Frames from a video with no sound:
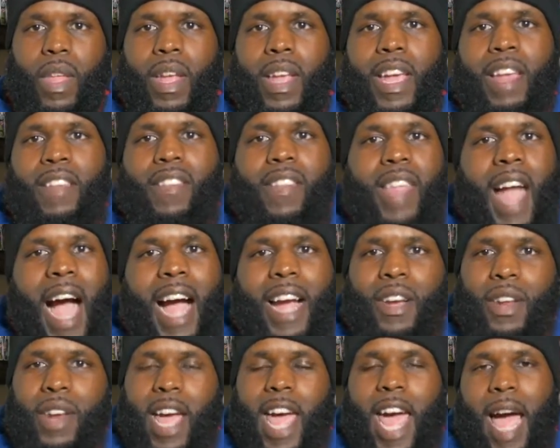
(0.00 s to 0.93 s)
It's not
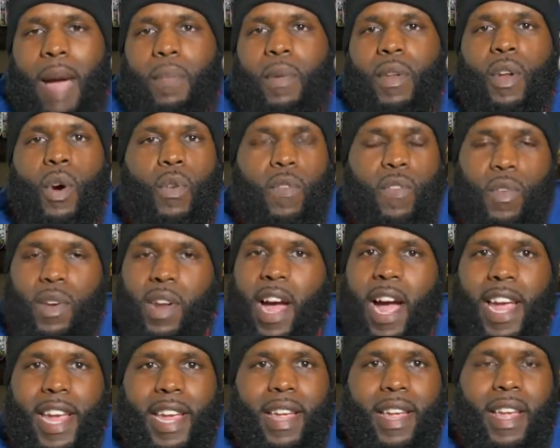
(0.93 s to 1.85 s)
going to happen
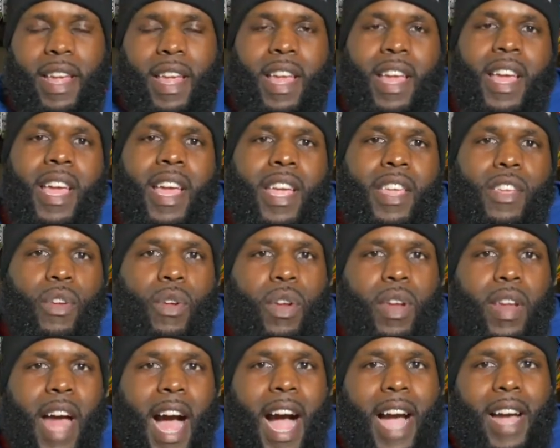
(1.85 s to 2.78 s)
overnight. You're
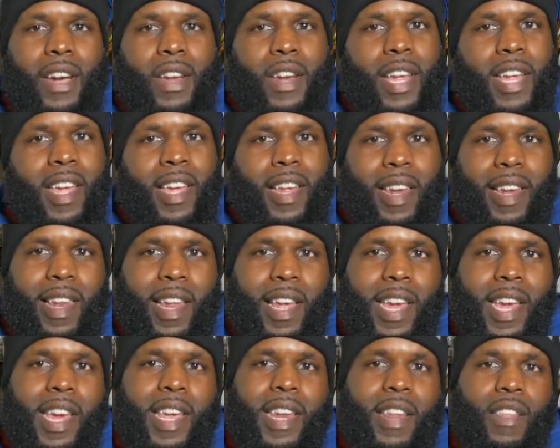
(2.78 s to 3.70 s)
not going to get
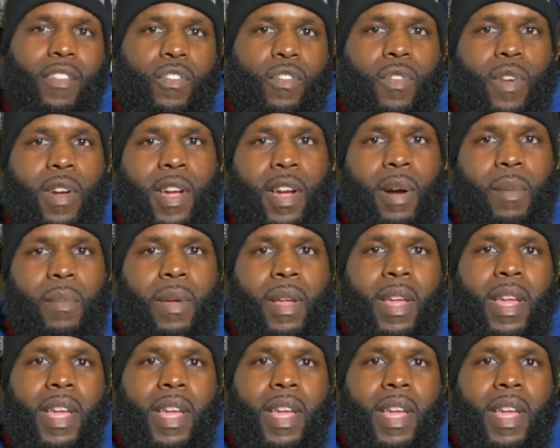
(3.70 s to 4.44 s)
lean and trim